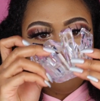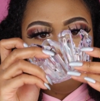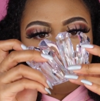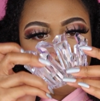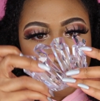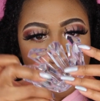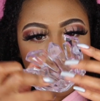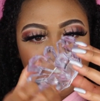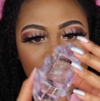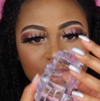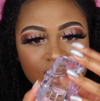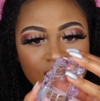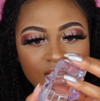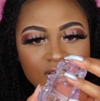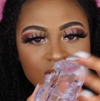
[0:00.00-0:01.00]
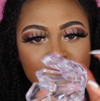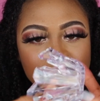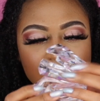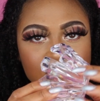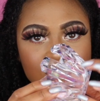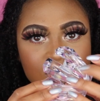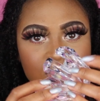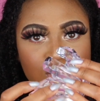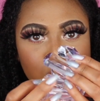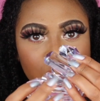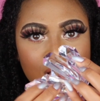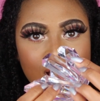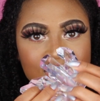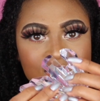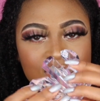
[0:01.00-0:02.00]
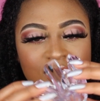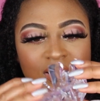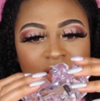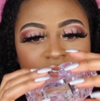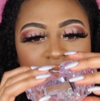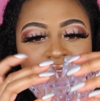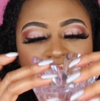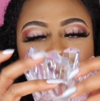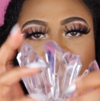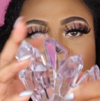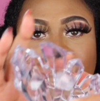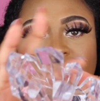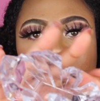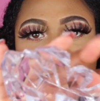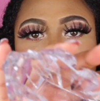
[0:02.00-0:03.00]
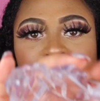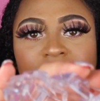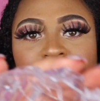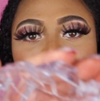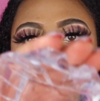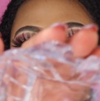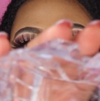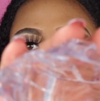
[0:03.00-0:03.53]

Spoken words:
plastic inside, because this is plastic. Look, it kind